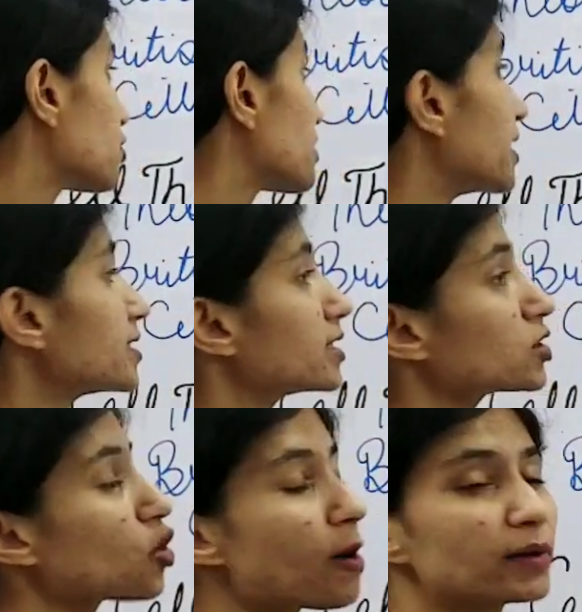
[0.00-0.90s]
So cells is
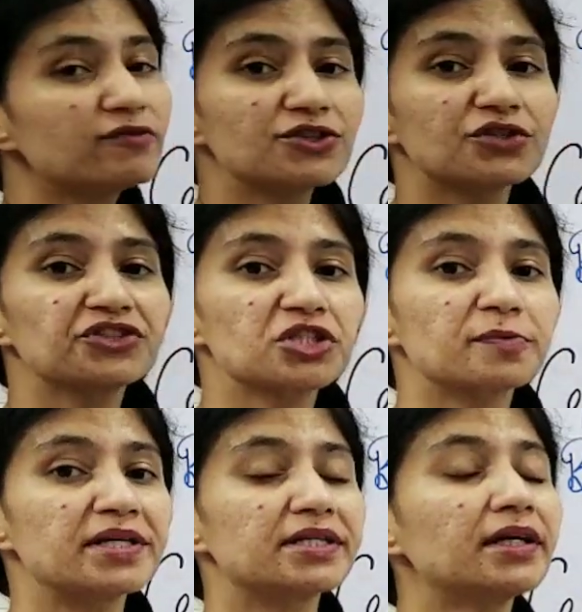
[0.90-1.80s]
a common feature which is
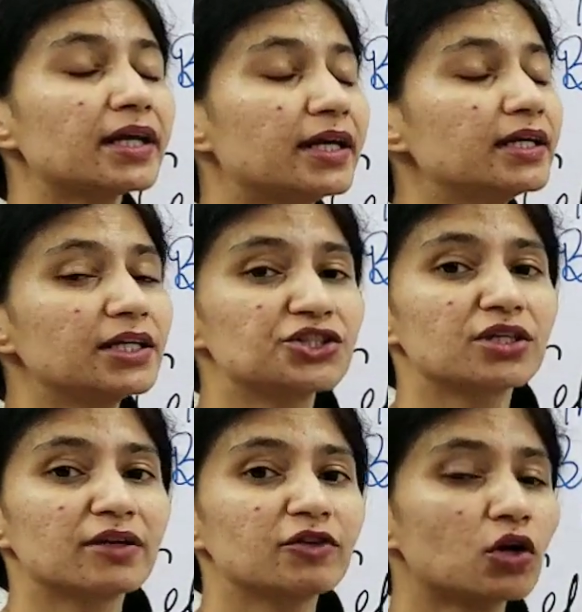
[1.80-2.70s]
present in each
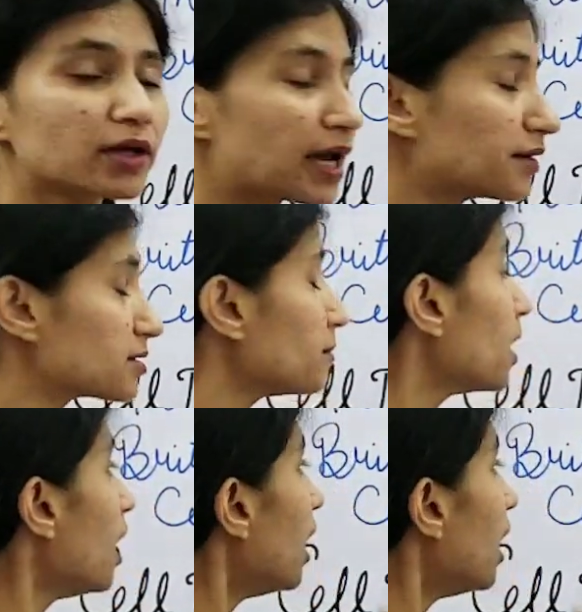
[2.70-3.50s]
and every organism.